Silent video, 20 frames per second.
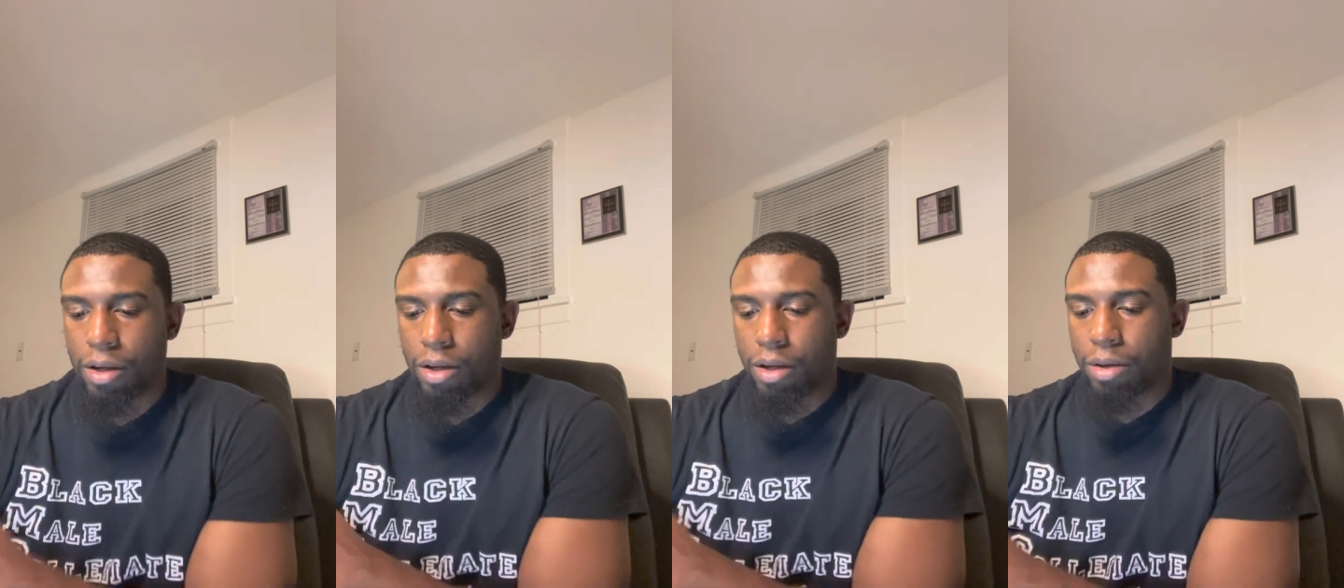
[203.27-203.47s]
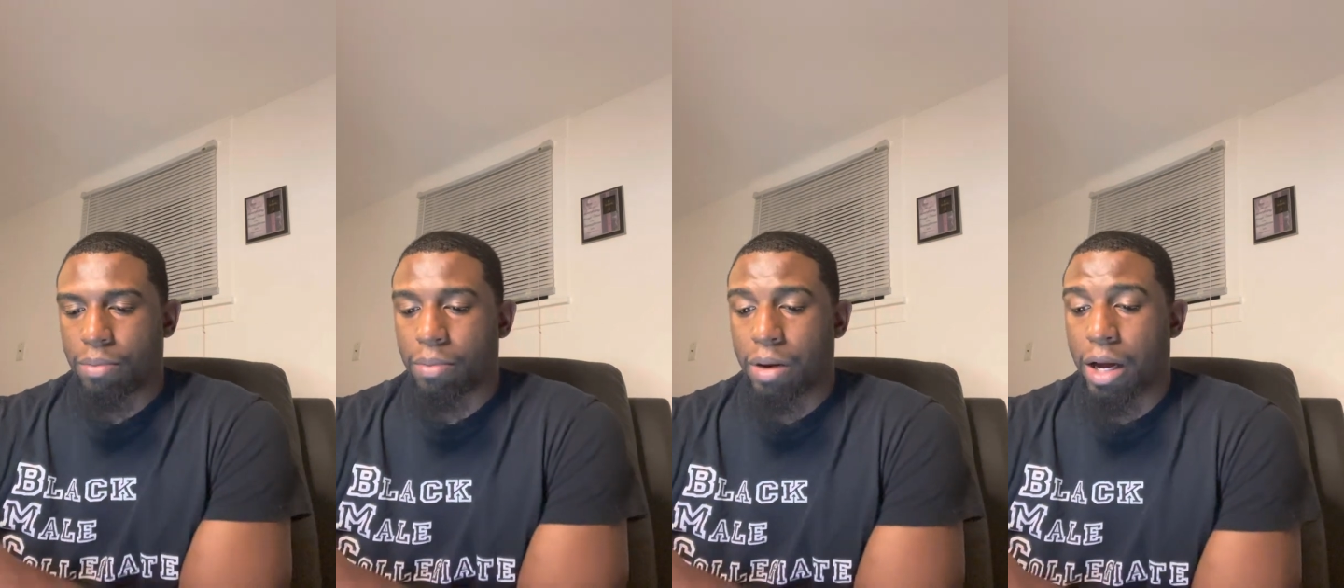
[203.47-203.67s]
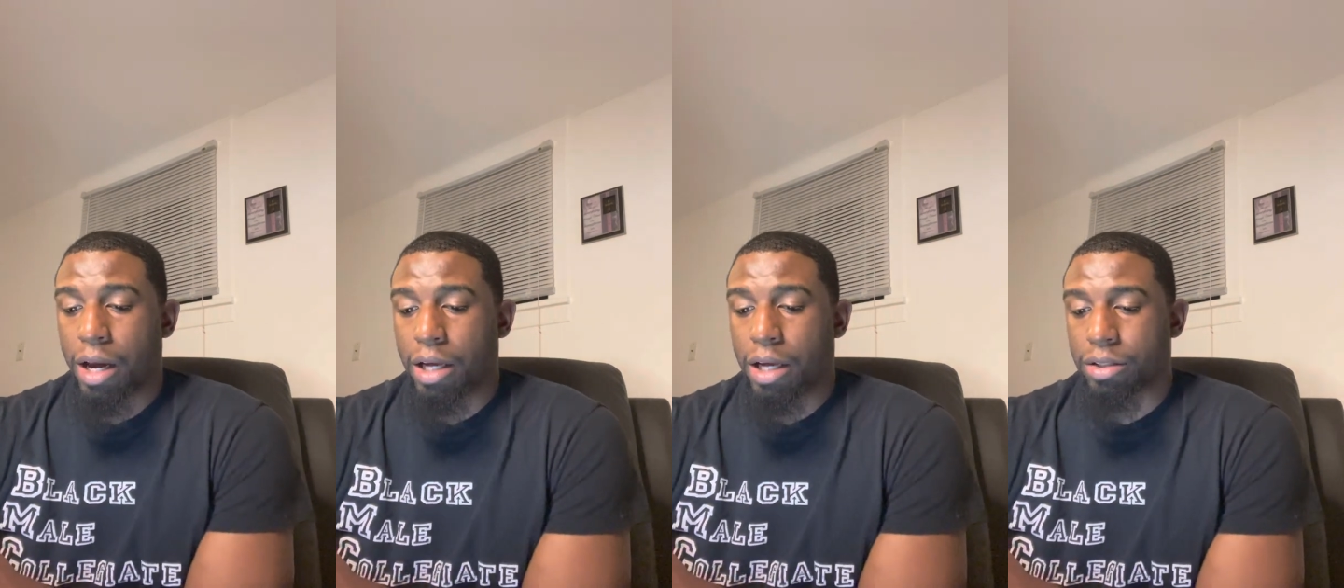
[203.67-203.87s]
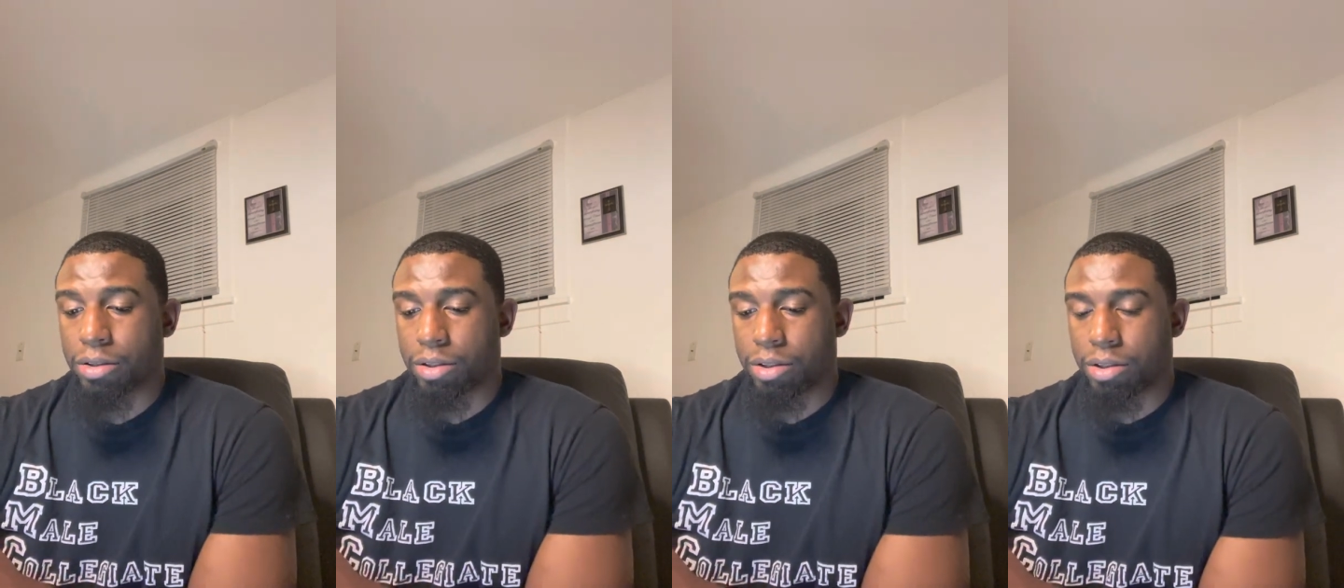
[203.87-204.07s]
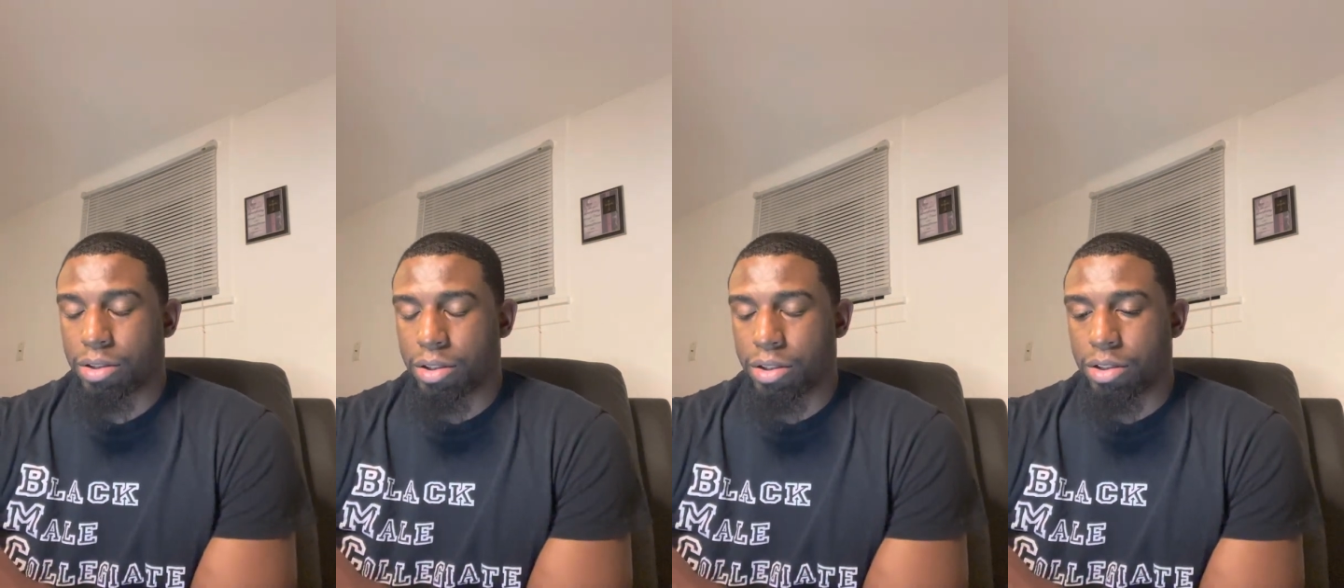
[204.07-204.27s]
My answer
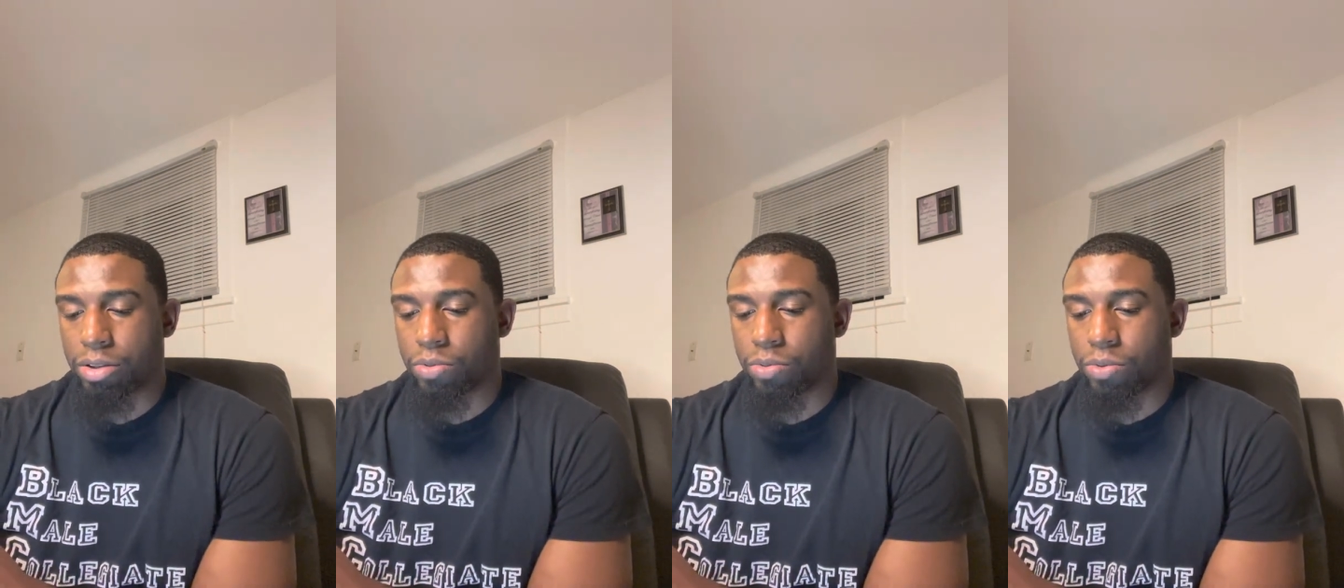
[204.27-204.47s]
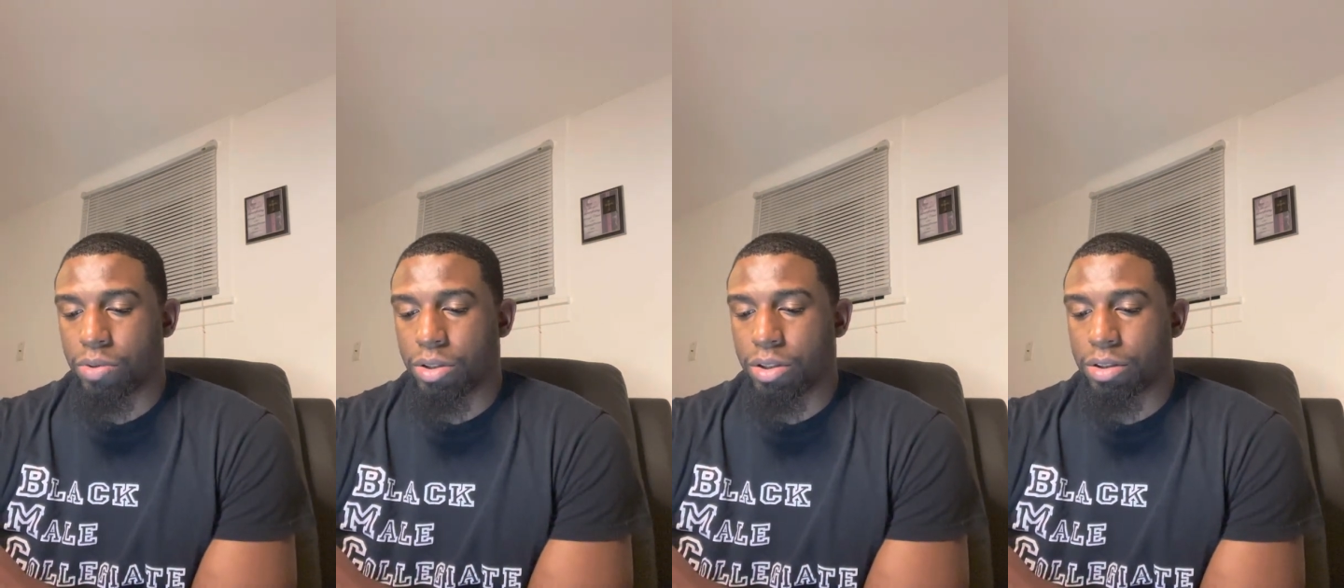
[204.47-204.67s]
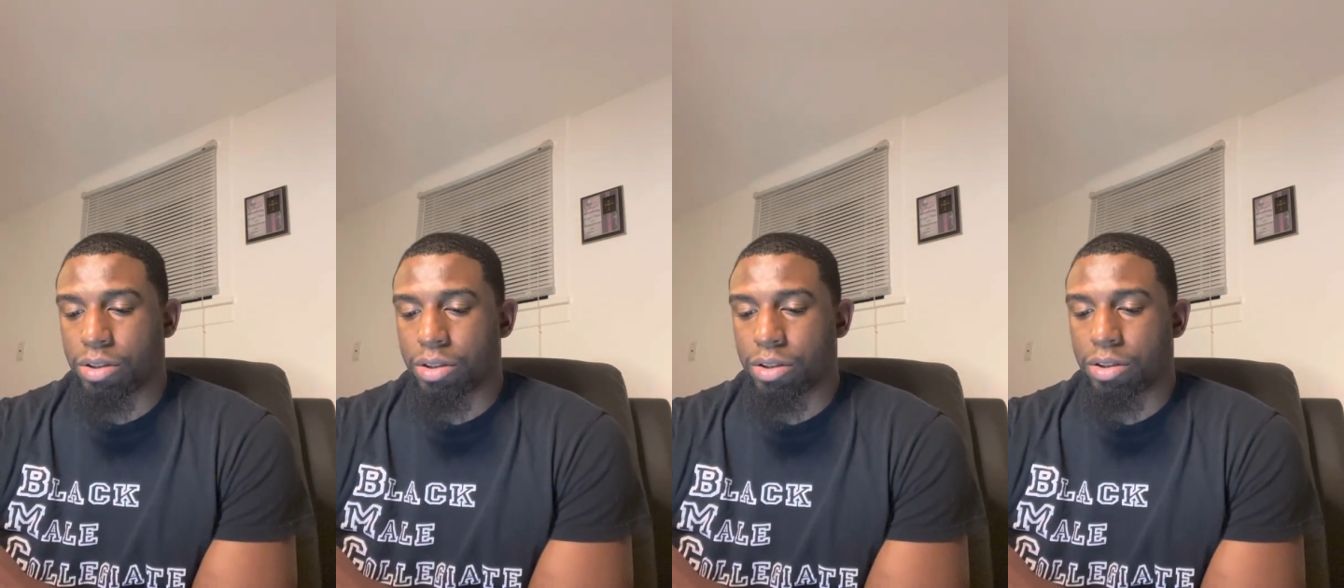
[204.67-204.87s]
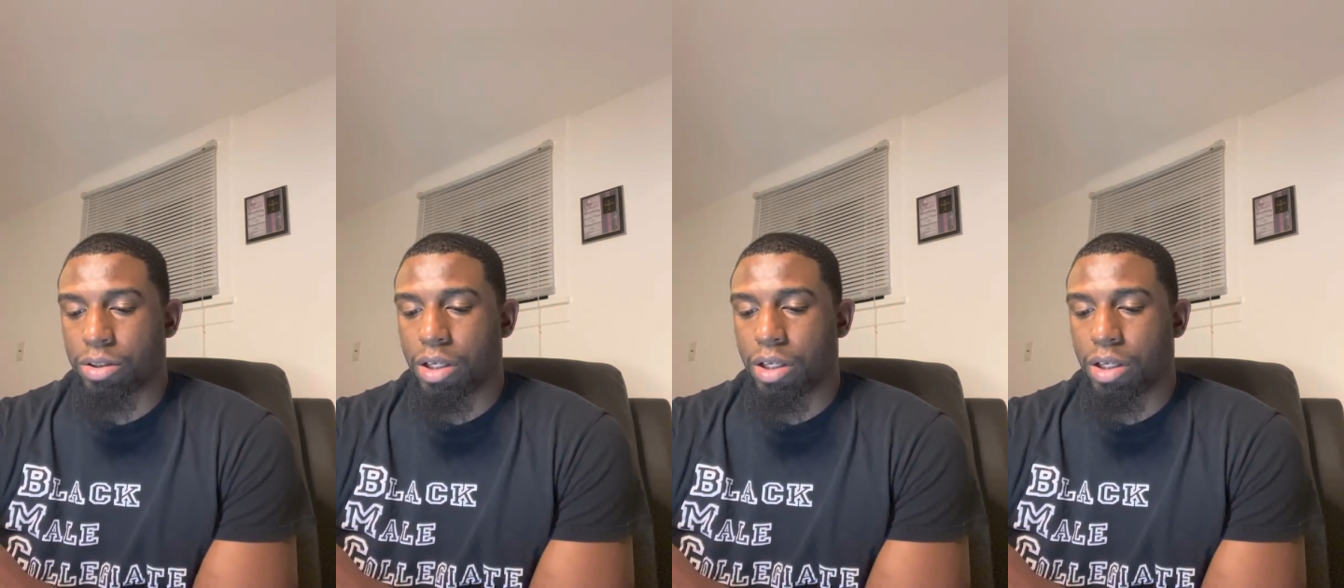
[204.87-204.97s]
to this was